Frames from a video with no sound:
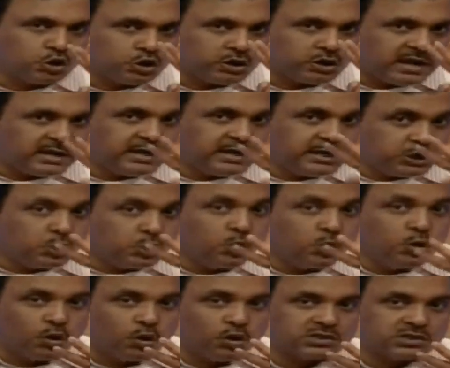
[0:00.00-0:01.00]
So any
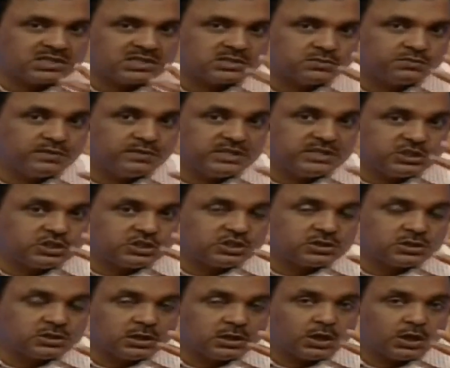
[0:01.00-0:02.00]
2 courses
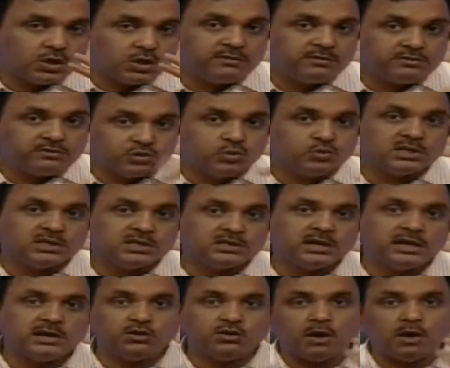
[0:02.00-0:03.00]
which you have
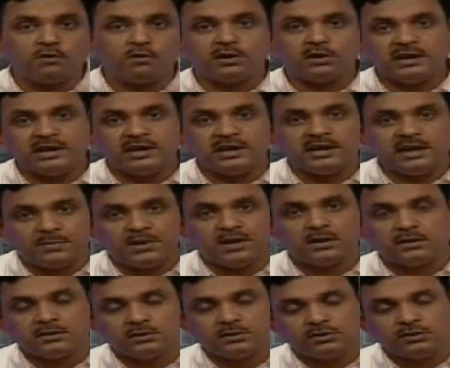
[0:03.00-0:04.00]
chosen and you have already
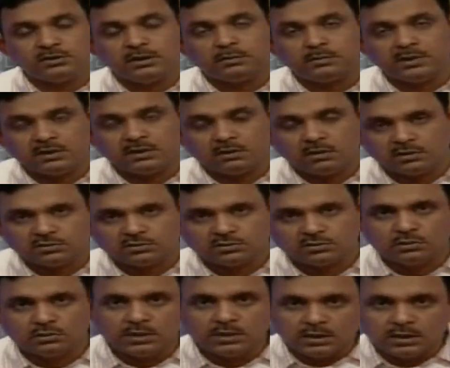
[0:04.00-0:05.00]
appeared in your term and
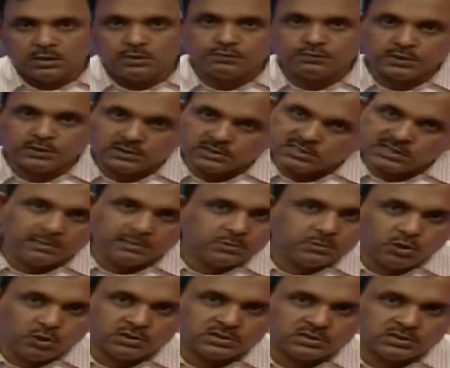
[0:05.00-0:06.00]
also for the
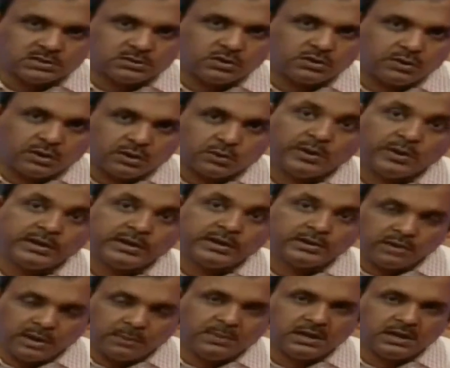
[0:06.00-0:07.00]
same courses, or you are
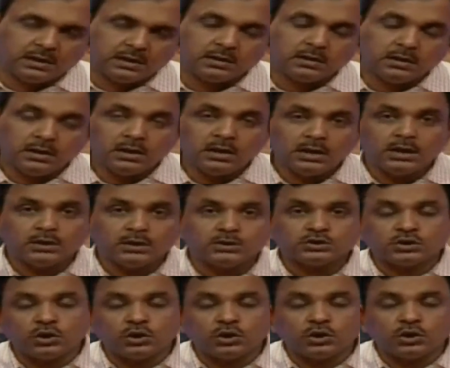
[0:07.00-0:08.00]
going to appear.
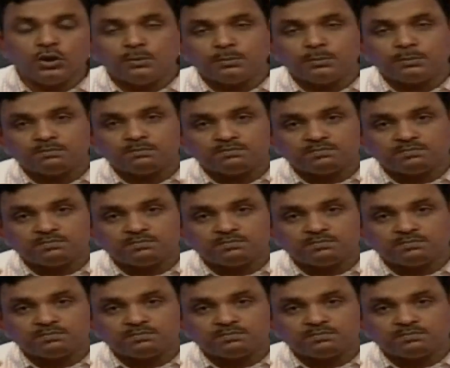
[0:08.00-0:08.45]
So